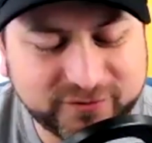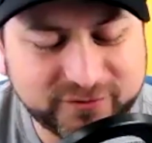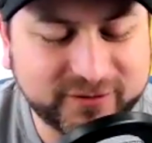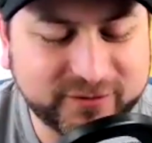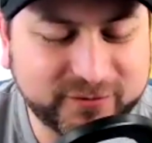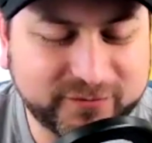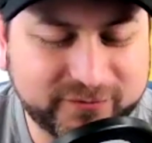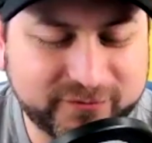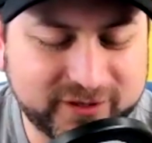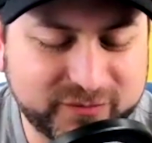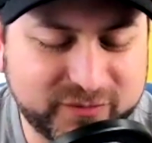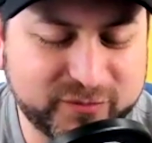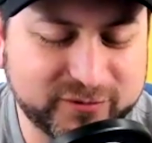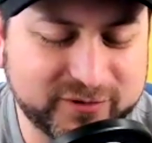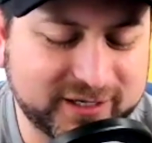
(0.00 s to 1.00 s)
the
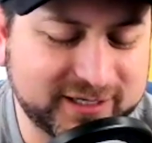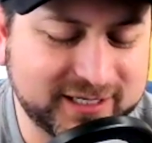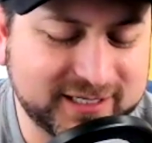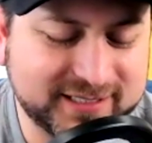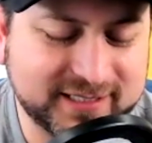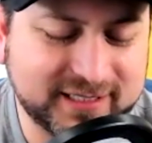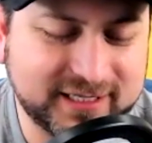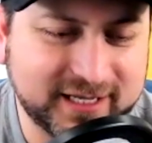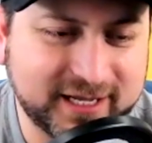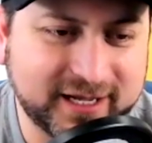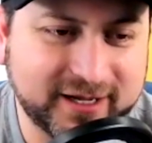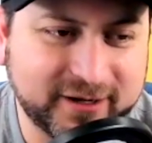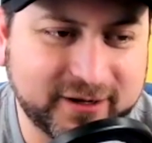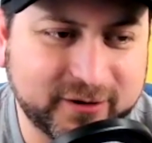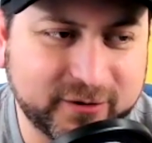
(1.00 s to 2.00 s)
people that are listening,
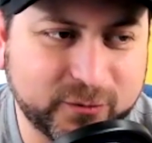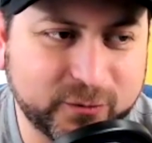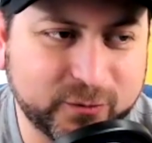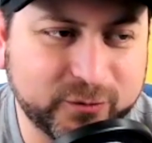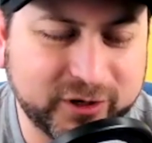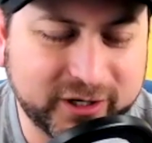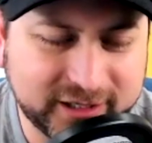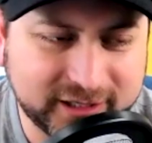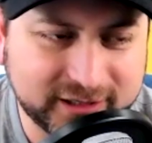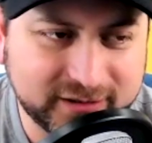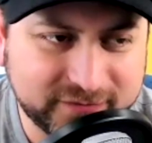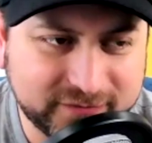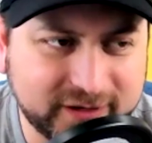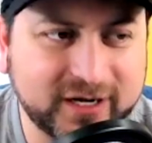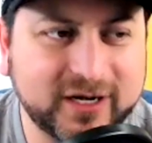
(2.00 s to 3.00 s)
where can
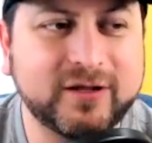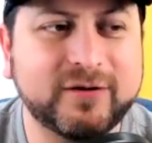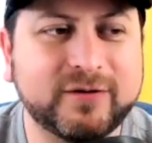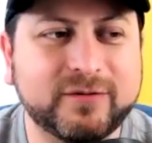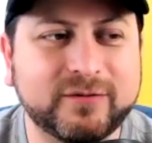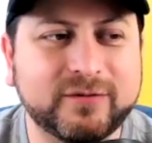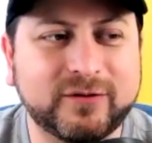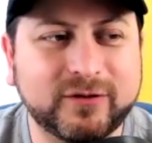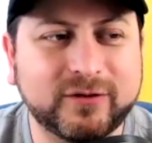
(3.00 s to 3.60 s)
they find you?